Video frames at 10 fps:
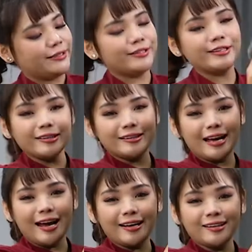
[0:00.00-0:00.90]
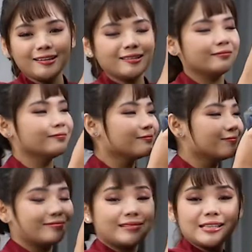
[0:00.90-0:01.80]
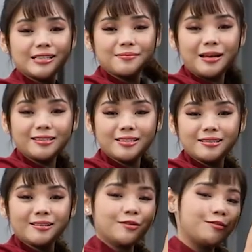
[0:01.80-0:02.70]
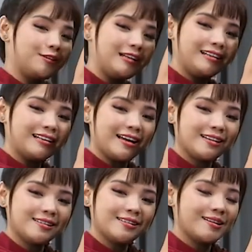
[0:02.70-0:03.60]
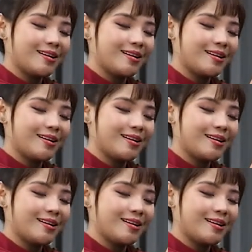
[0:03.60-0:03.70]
good and it smells really nice.